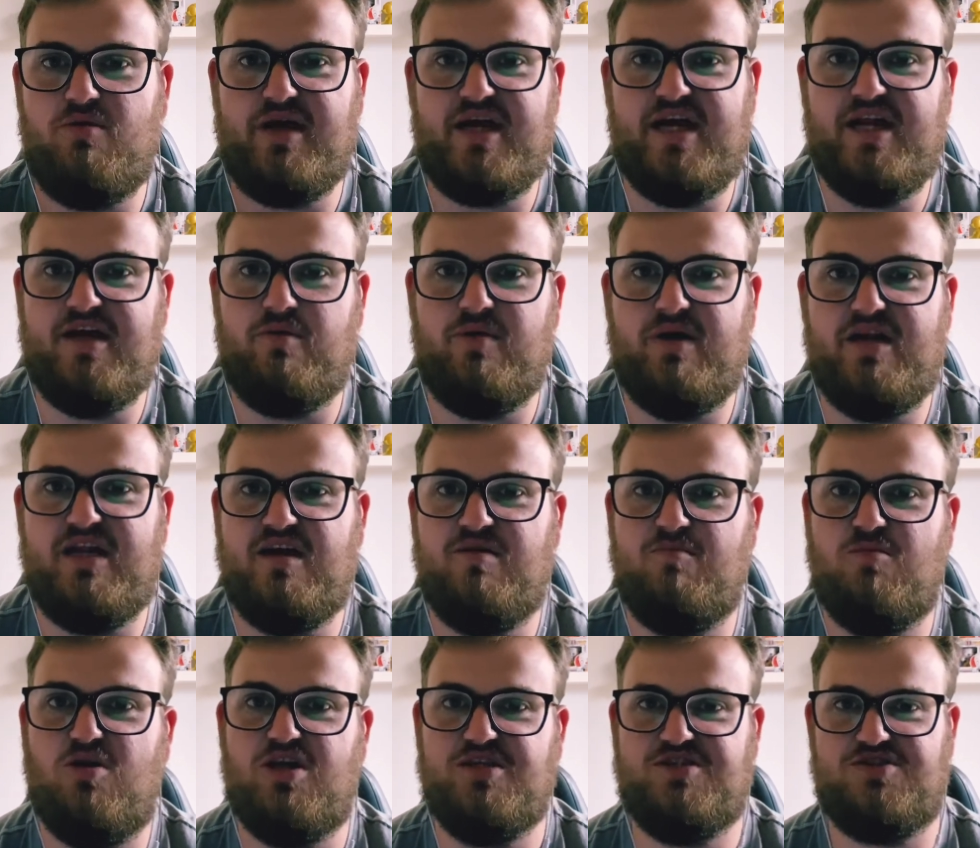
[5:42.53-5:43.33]
anywhere near
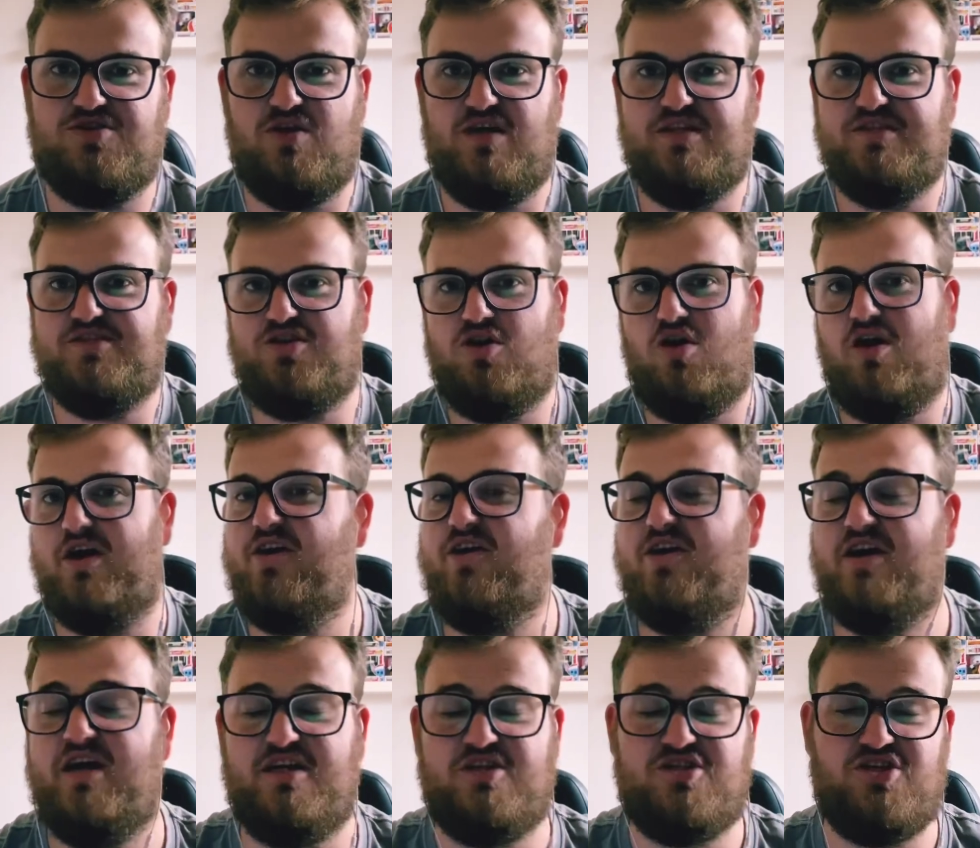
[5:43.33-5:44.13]
my side. So I
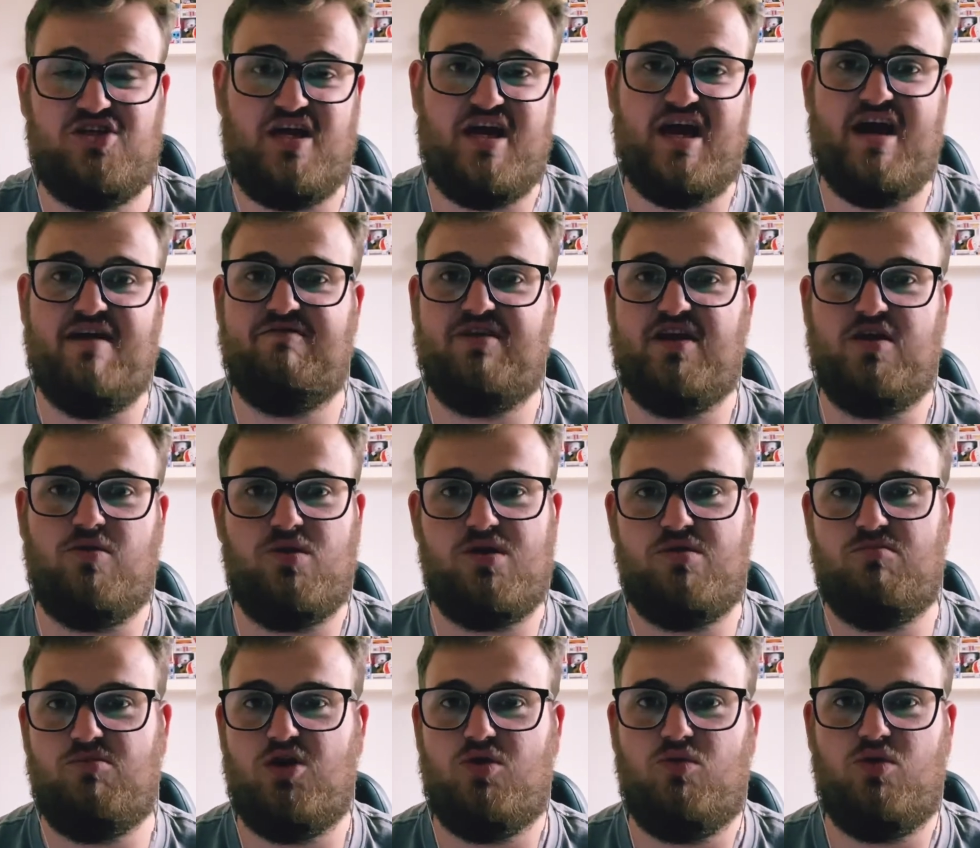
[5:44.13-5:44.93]
don't actually have anyone
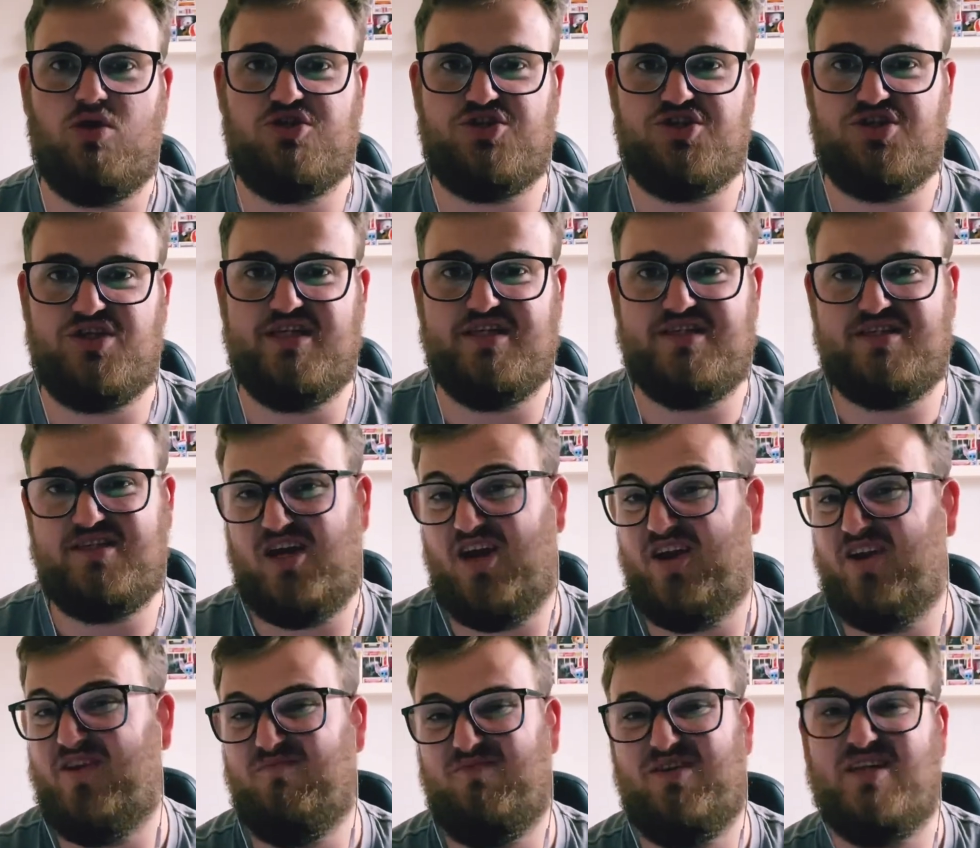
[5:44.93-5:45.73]
on my watch list.
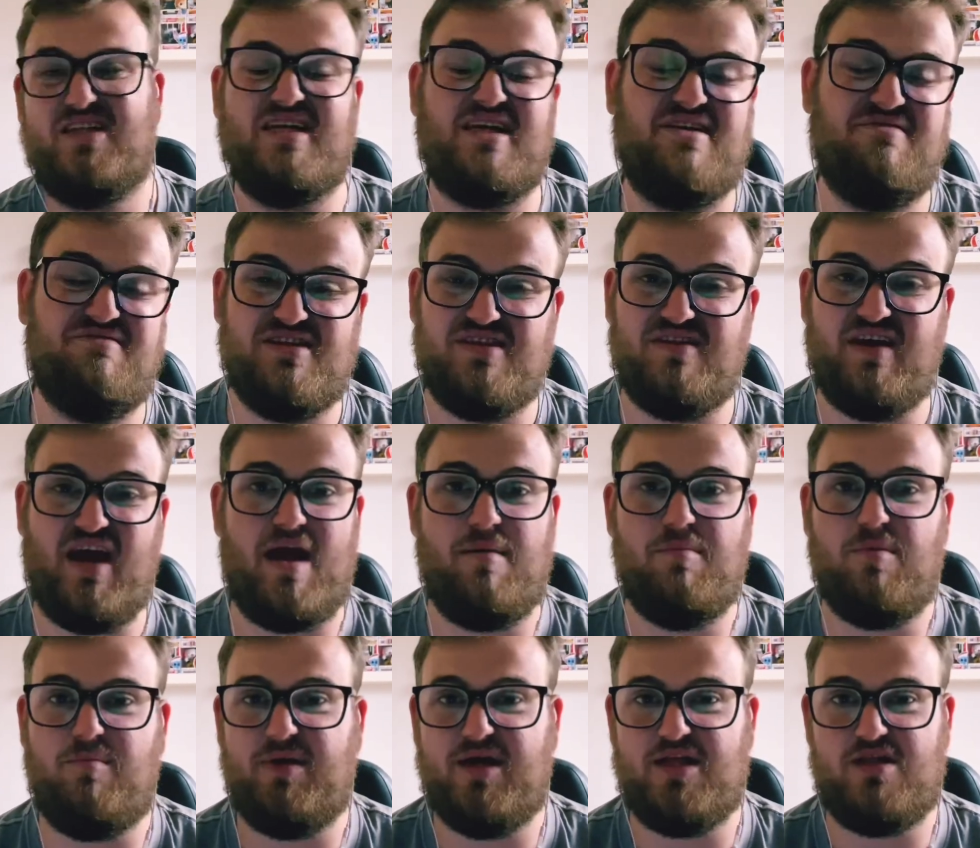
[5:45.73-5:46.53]
I don't really give a
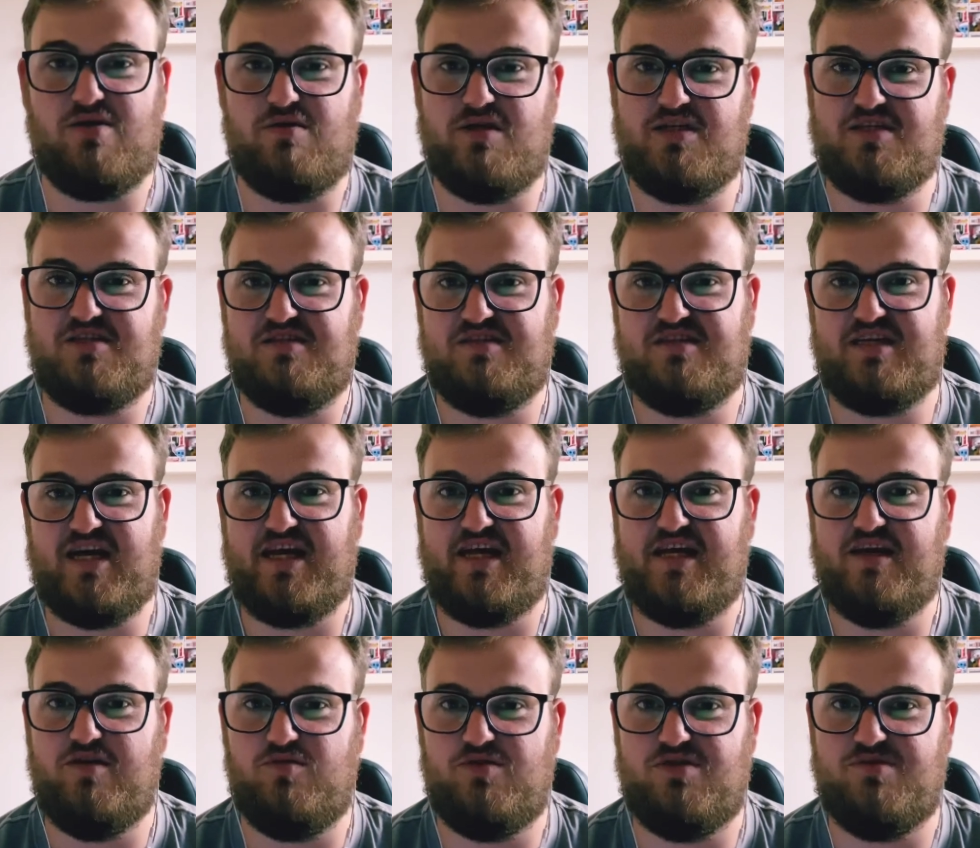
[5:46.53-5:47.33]
damn about the rest of St.
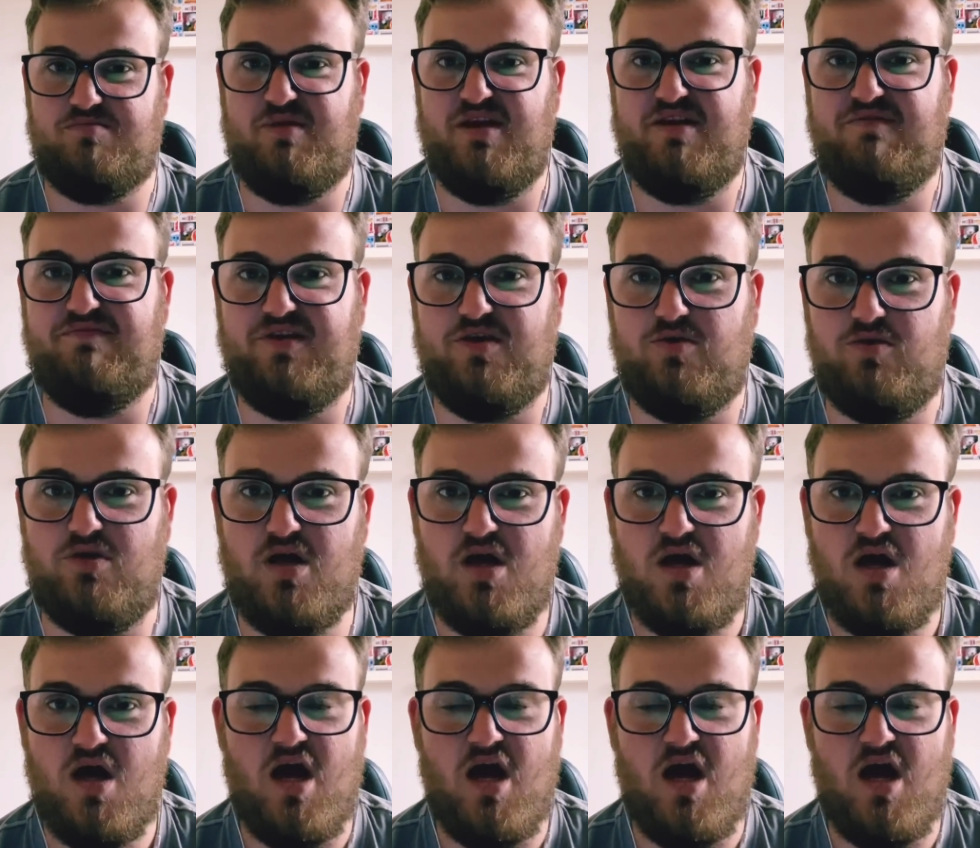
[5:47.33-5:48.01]
Kilda's midfield.